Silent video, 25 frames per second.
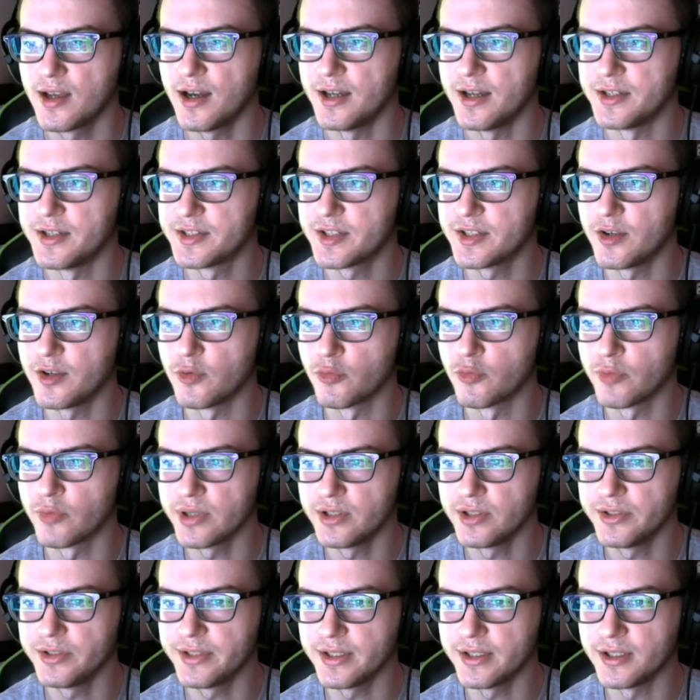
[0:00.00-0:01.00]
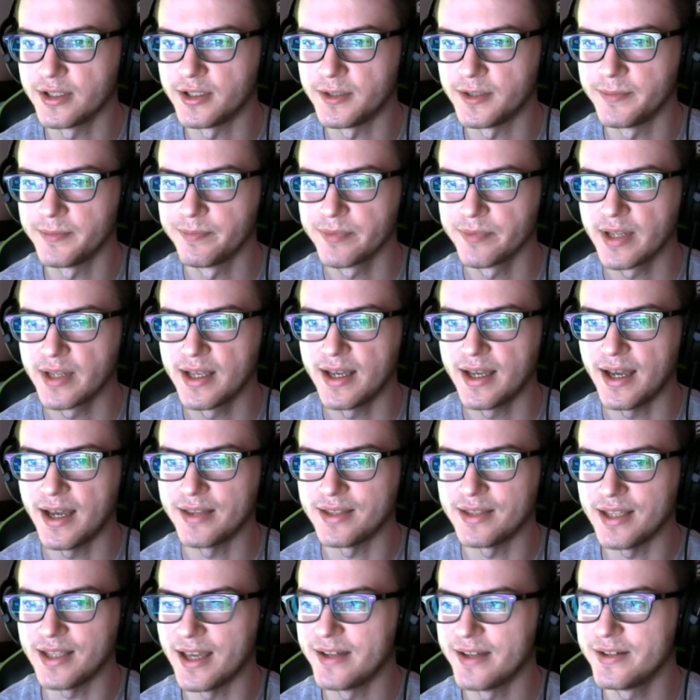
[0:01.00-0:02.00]
until Real Deal at
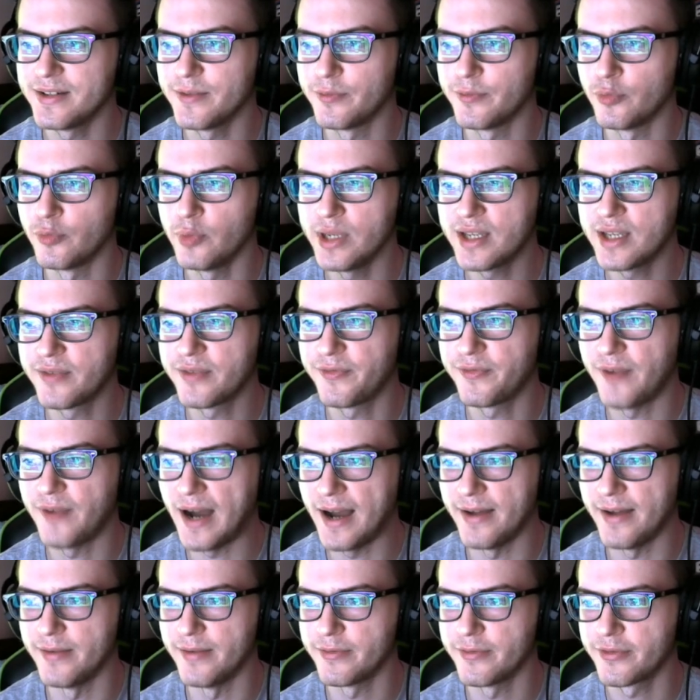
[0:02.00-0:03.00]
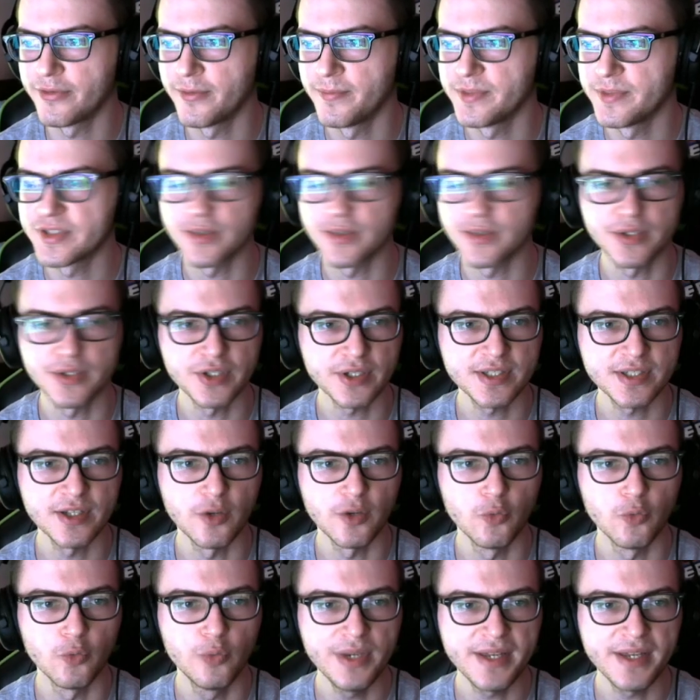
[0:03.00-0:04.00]
the end of week 5. So it took
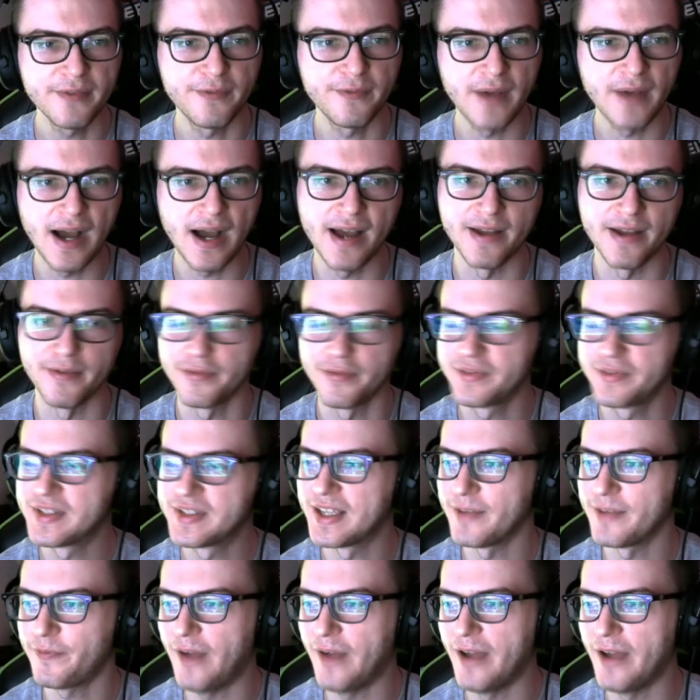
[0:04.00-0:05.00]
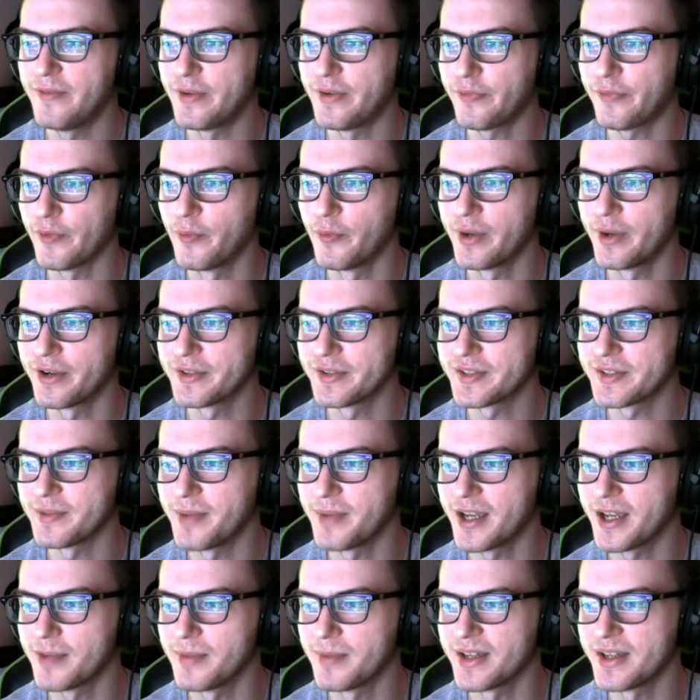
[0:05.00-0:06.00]
till week 5 to get 5 different winners in
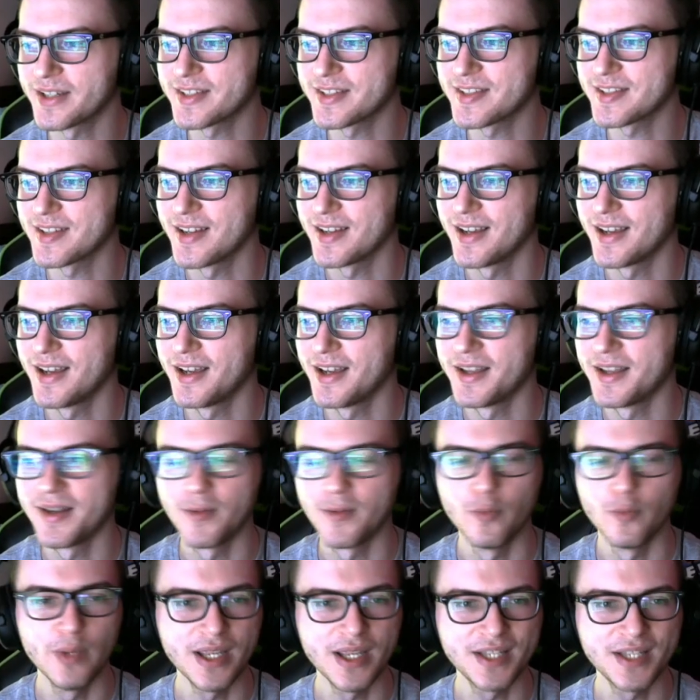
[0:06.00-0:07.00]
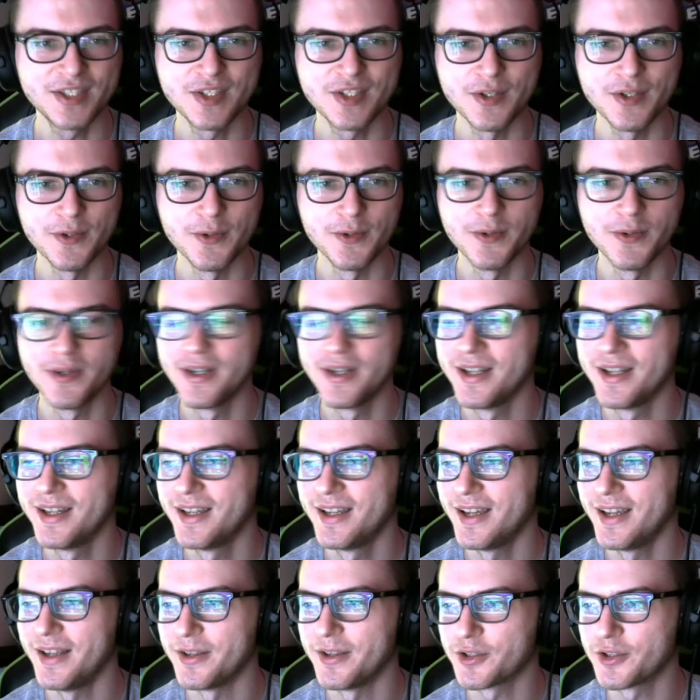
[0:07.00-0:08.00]
Mega Mix. Week 2
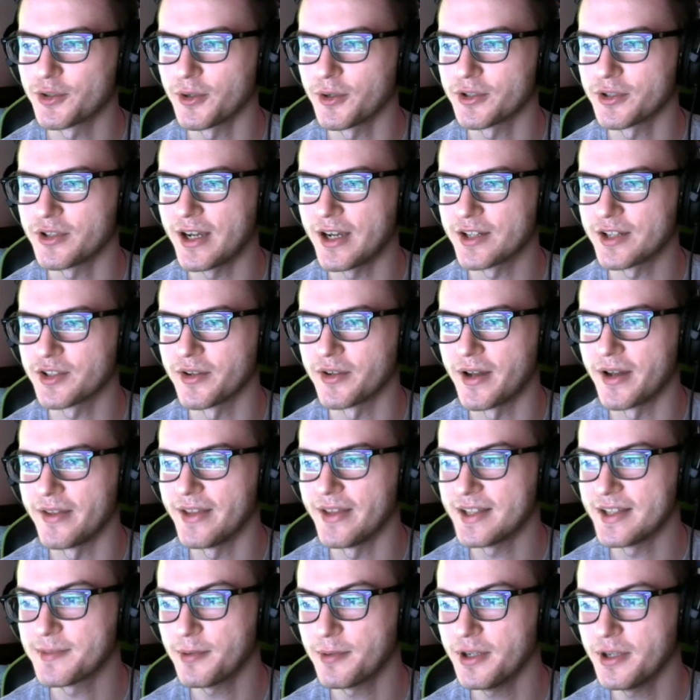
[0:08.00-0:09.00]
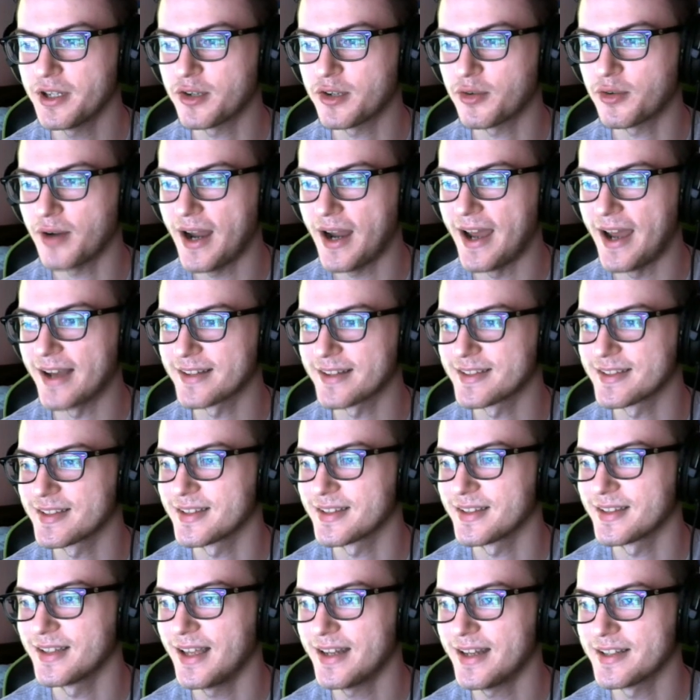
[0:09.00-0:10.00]
in the Short Track Showdown. That's pretty cracked.
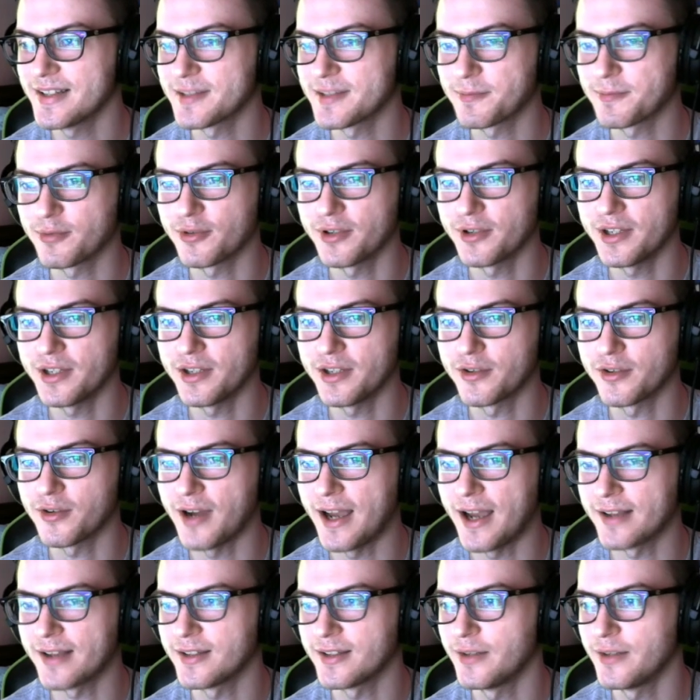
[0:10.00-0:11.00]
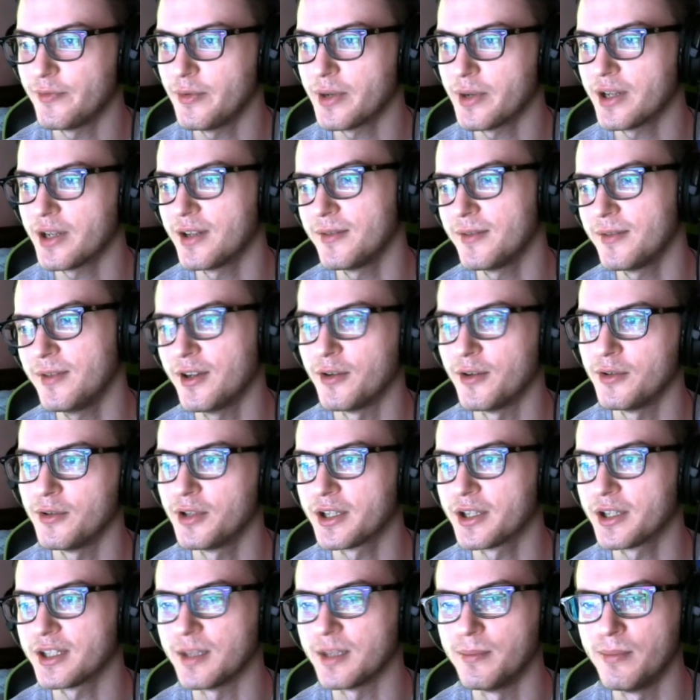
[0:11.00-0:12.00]
That is pretty cracked. And if you want to, you know,
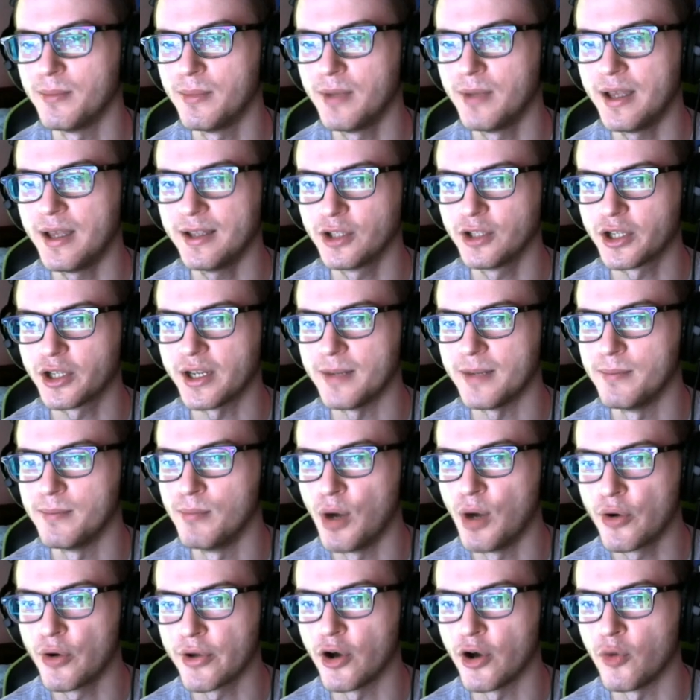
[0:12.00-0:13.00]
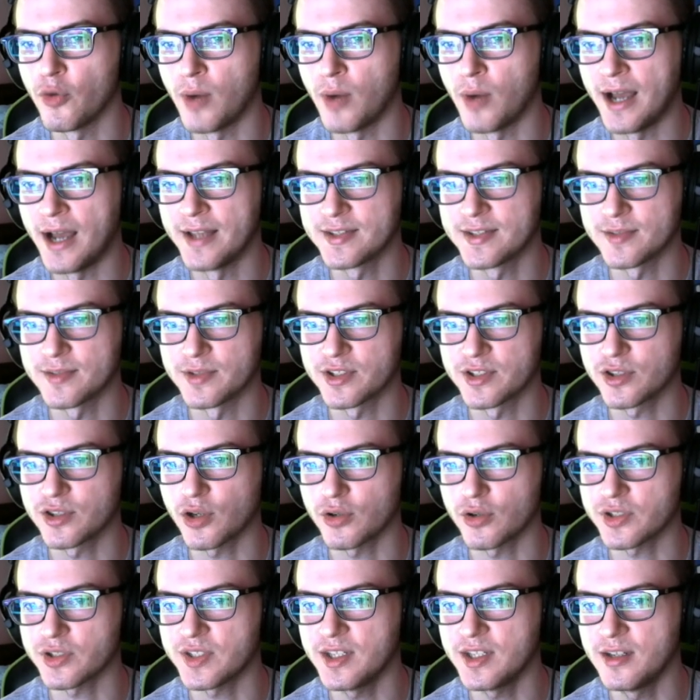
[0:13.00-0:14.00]
look at it moto wise, it was
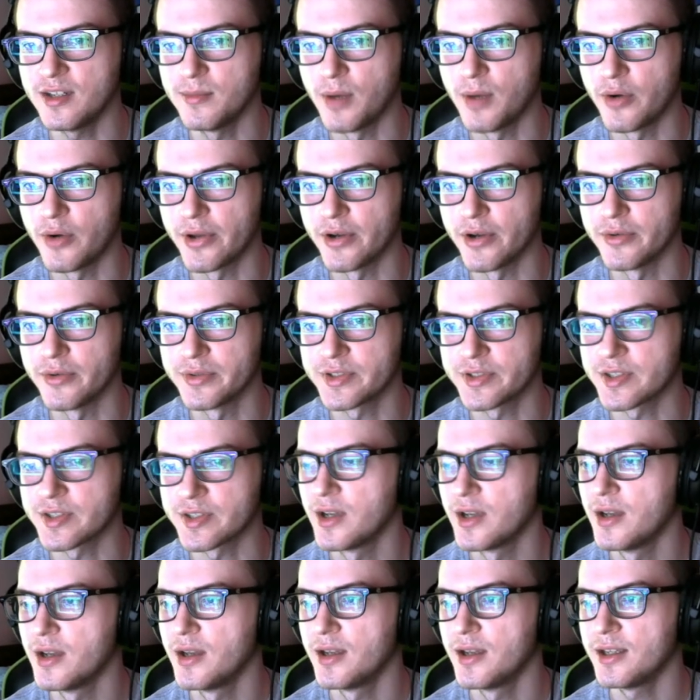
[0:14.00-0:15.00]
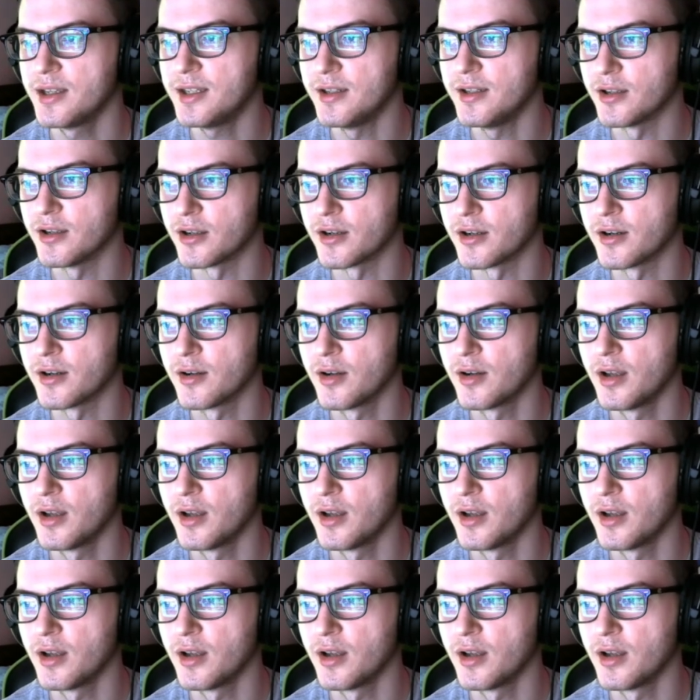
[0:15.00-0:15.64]
13 motos here,